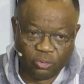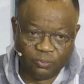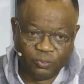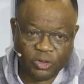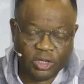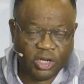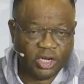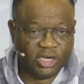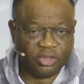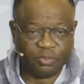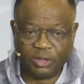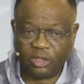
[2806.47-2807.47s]
own.
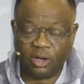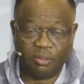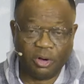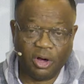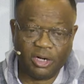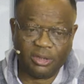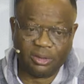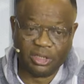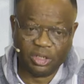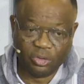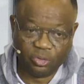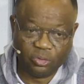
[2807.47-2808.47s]
The Spirit of God
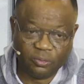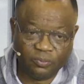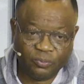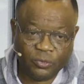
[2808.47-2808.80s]
is in you.